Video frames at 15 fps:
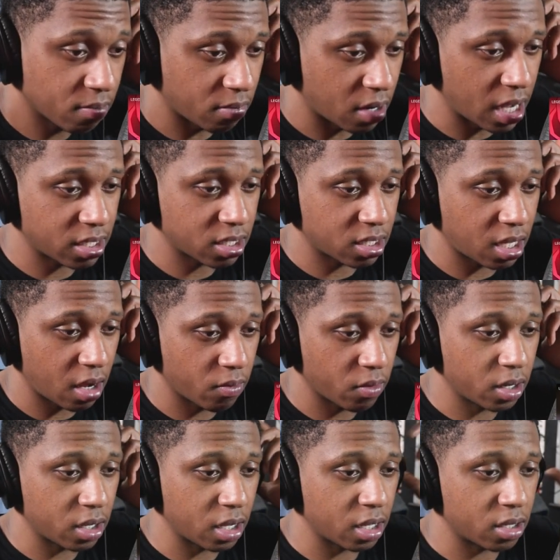Bro, I just can't
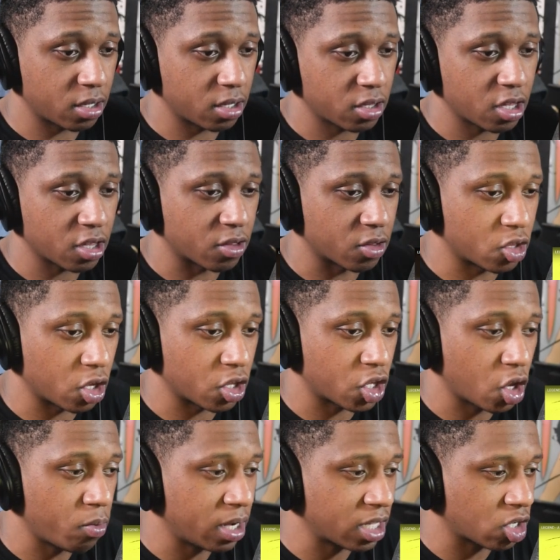really. It, it's just
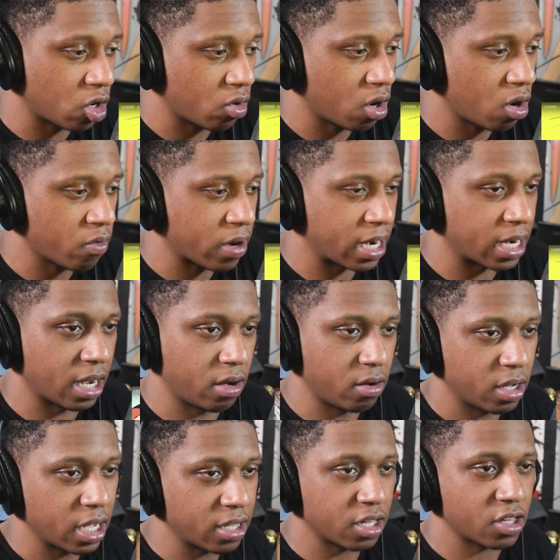so much going on right
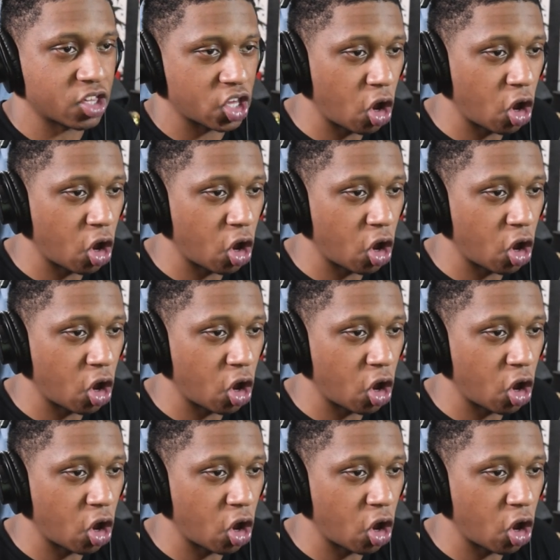now. It's just